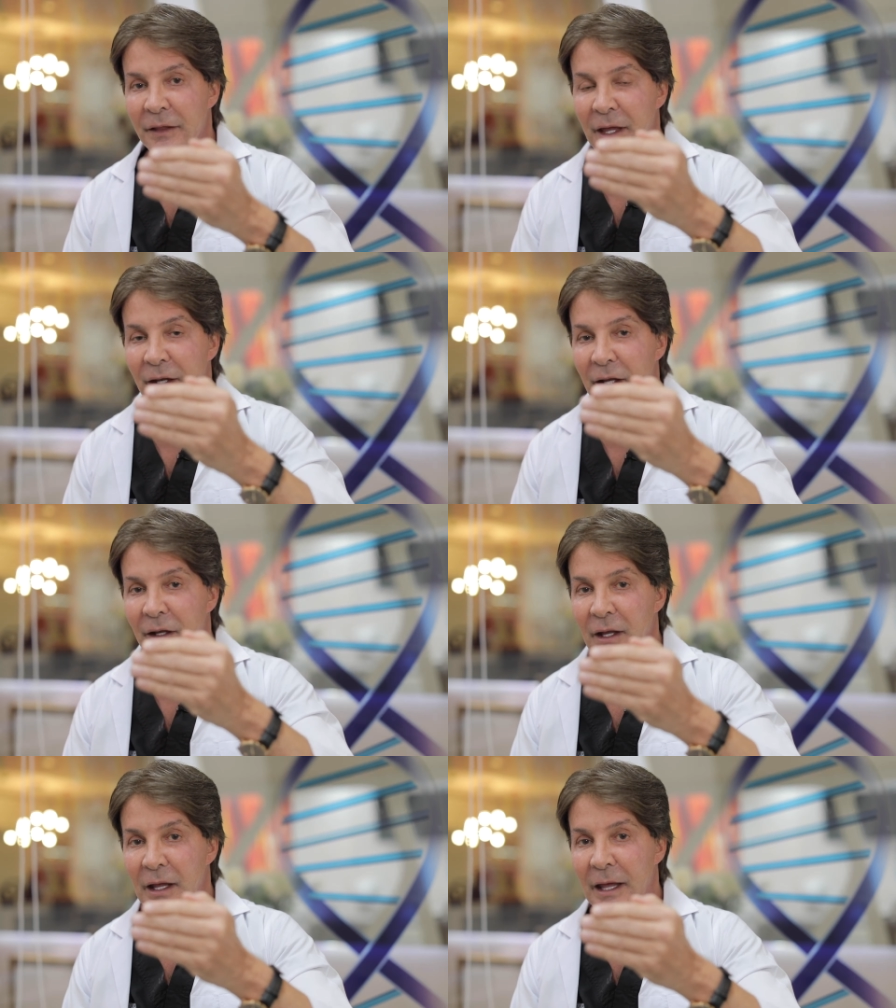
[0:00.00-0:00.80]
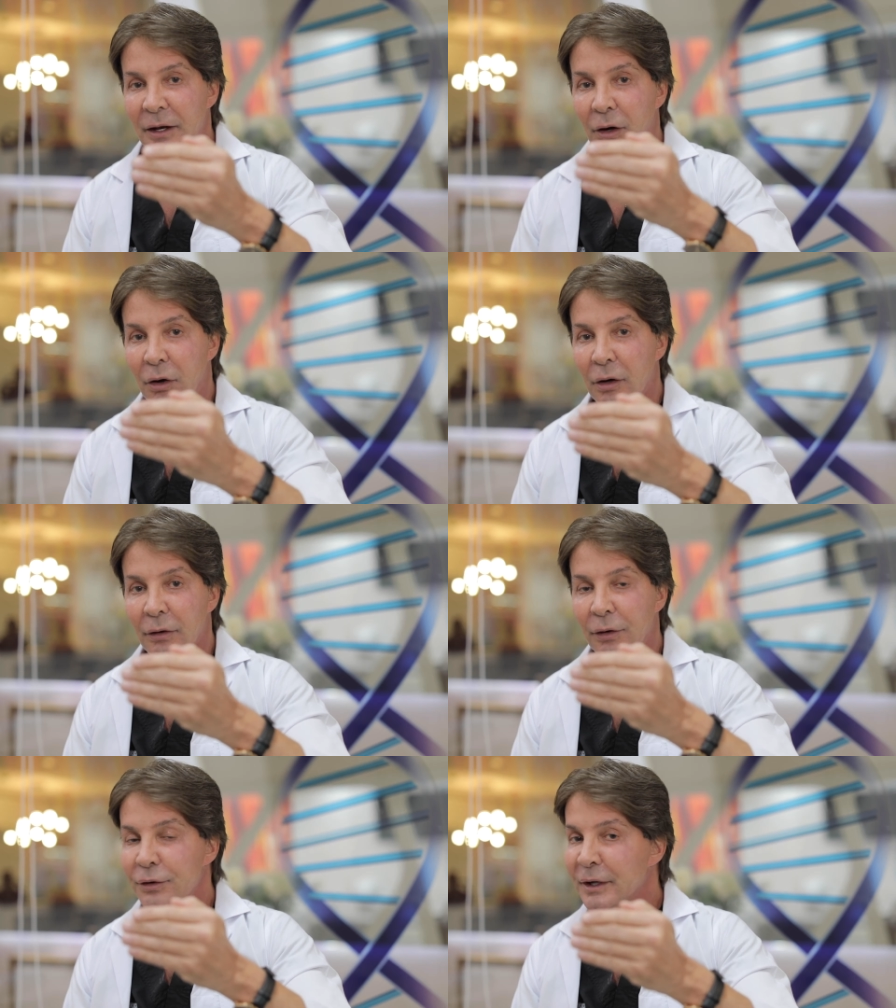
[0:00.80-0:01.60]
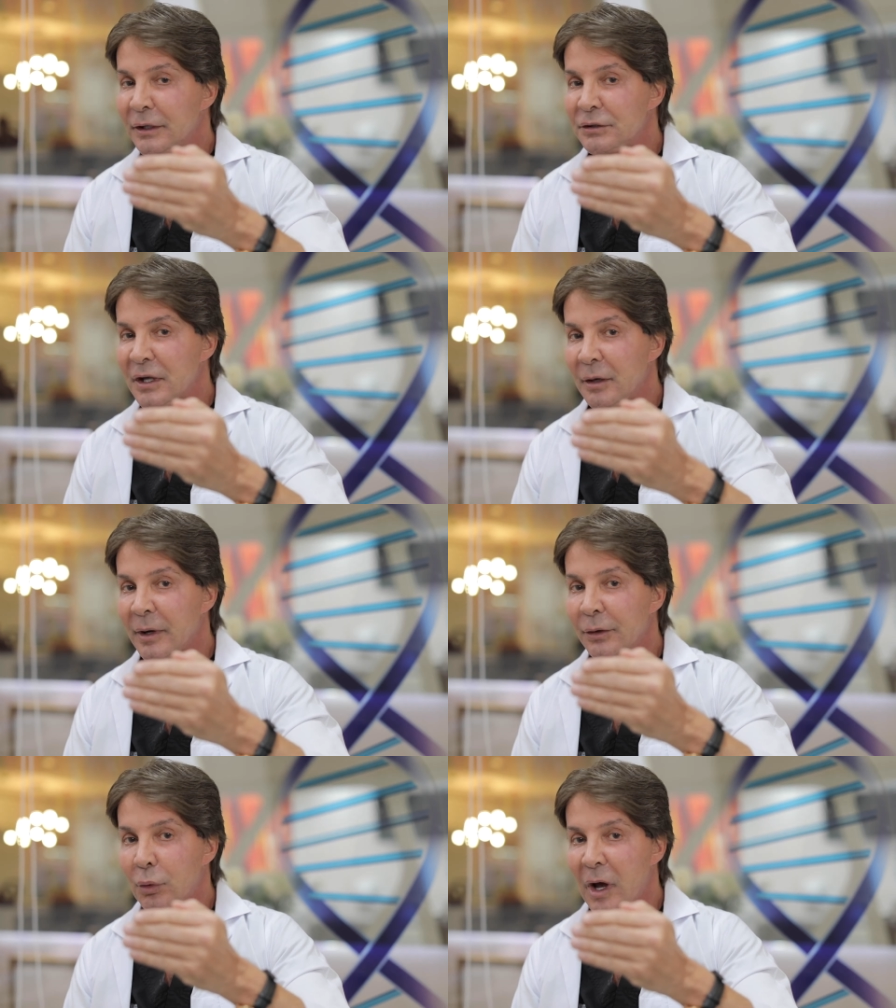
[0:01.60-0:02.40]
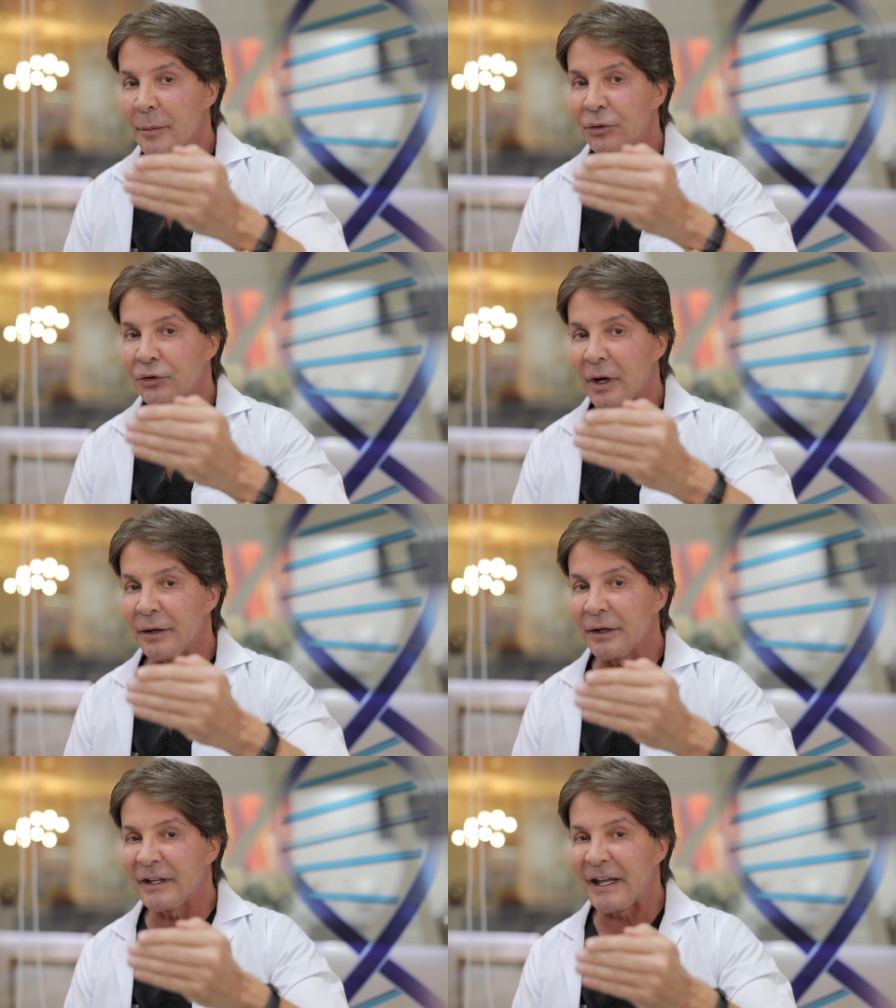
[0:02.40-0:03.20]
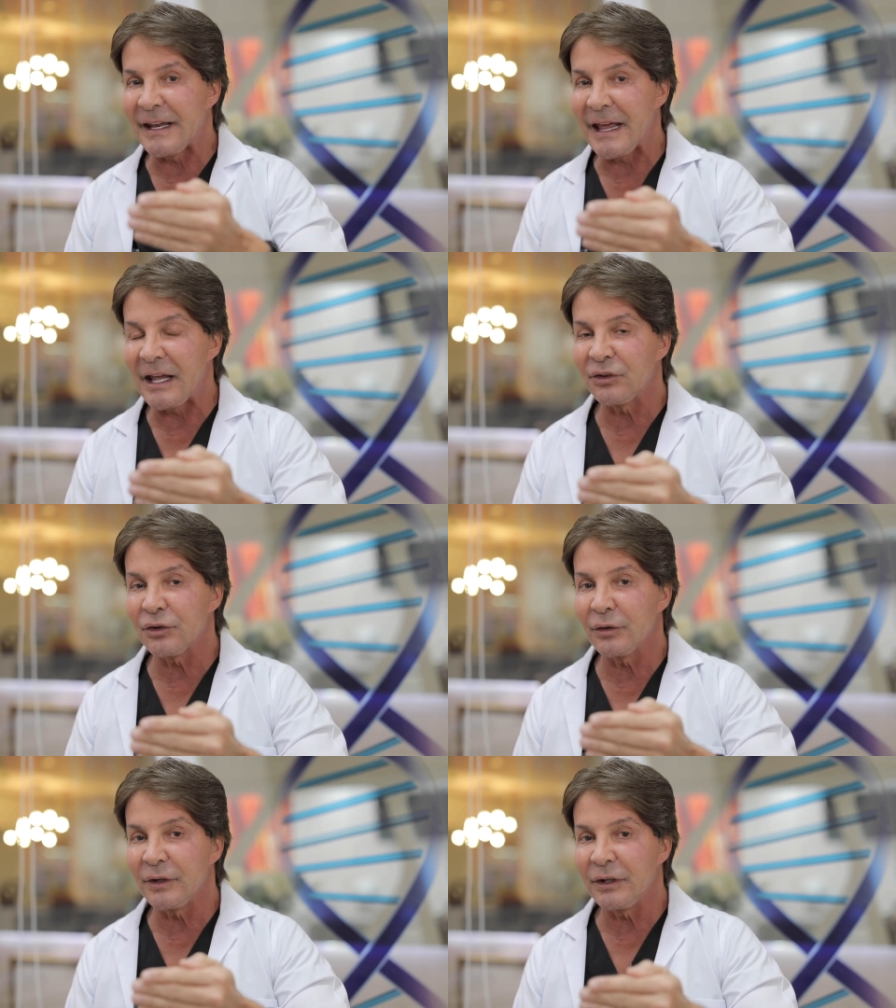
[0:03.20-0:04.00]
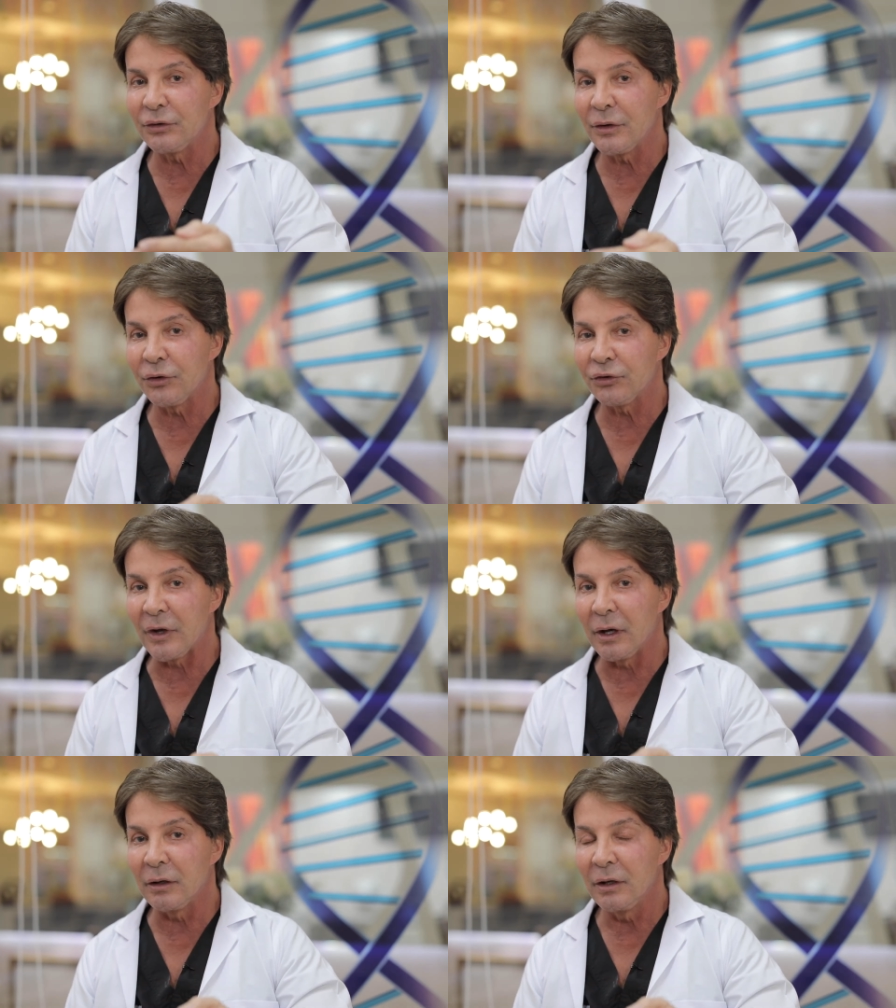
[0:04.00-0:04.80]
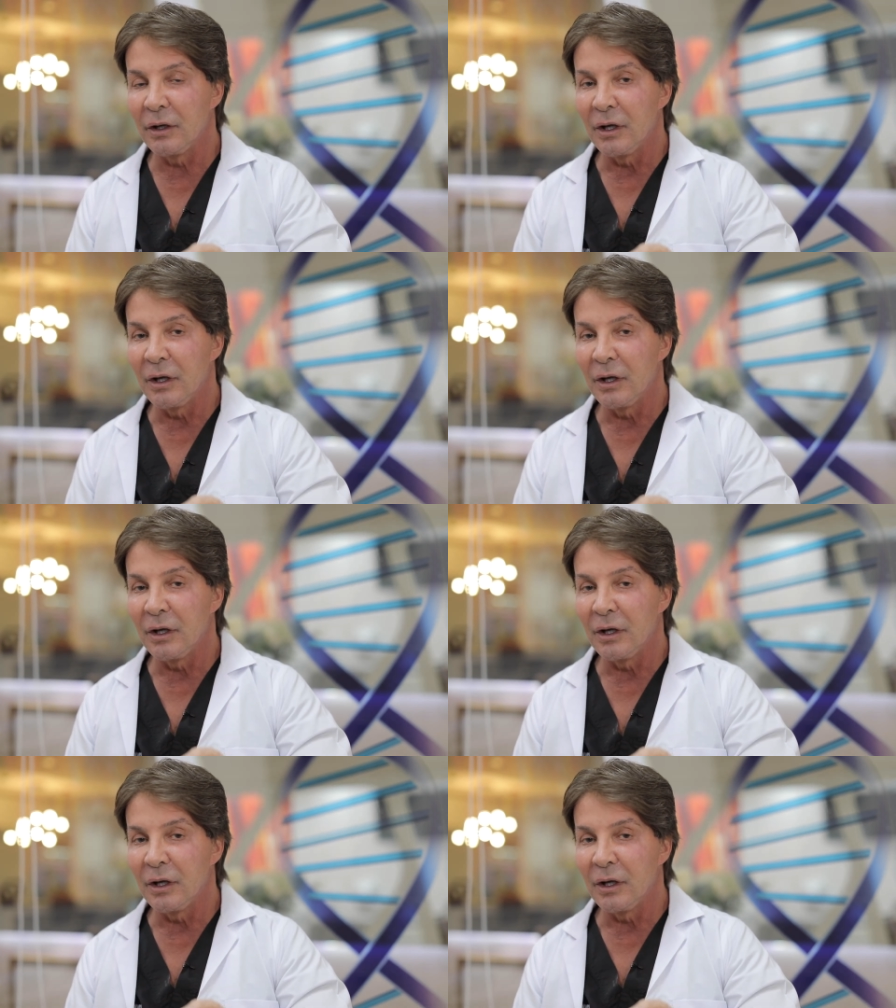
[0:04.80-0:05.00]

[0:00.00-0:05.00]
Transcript: Then NR, or nicotinamide riboside, can enter into the cell,